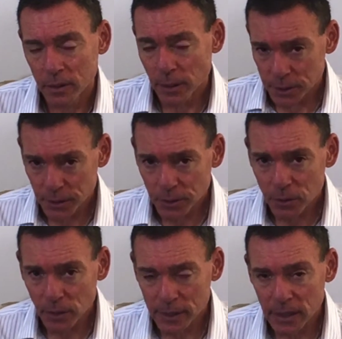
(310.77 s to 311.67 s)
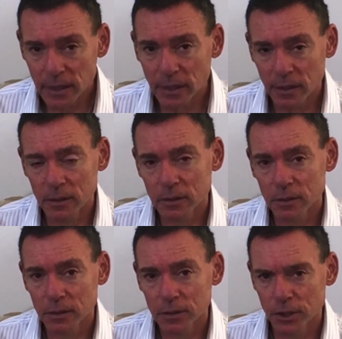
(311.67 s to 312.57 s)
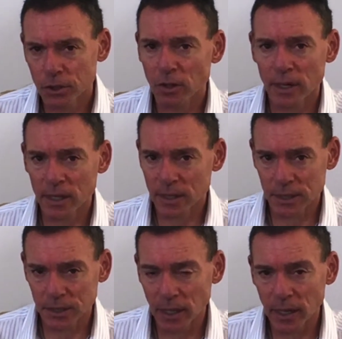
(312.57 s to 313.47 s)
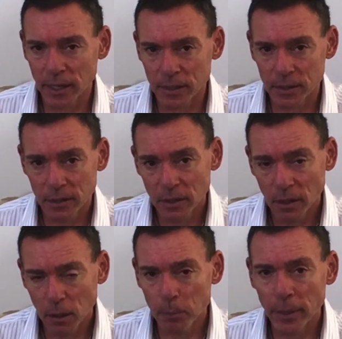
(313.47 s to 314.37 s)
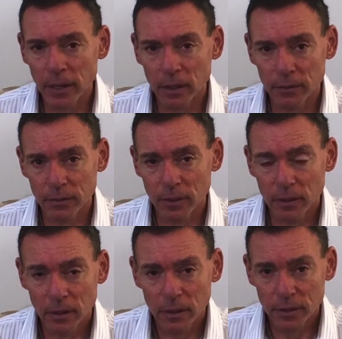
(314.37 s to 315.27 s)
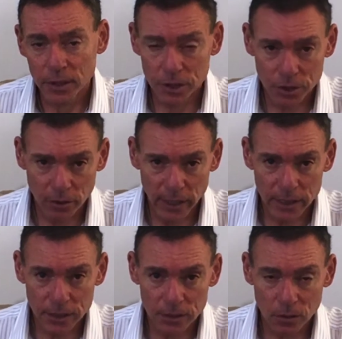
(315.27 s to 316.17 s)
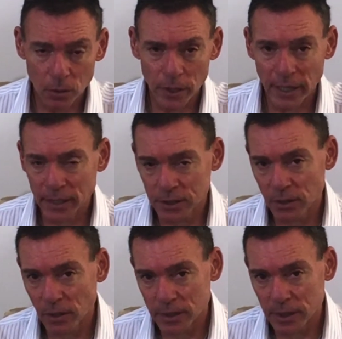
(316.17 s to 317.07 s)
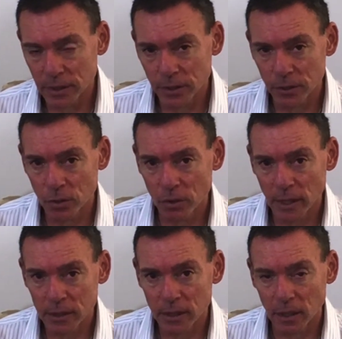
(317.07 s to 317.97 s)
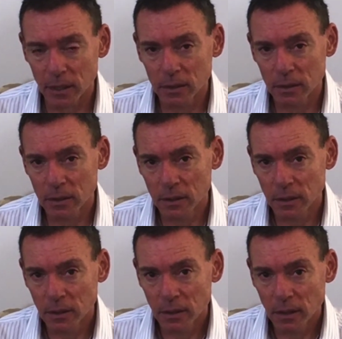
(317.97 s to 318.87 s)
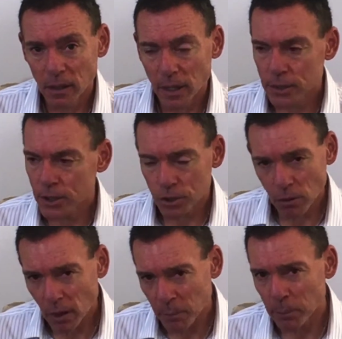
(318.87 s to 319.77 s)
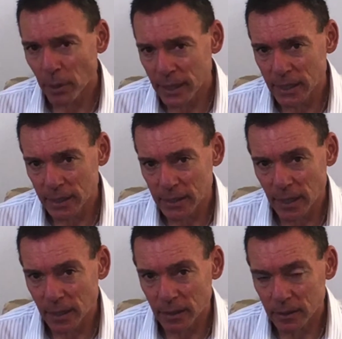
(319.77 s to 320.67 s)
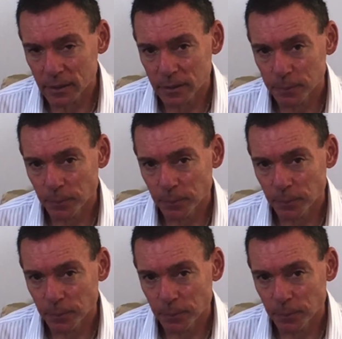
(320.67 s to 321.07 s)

So it's a good idea to try and understand about the stress or the anxiety that you're under, and to try and break it down.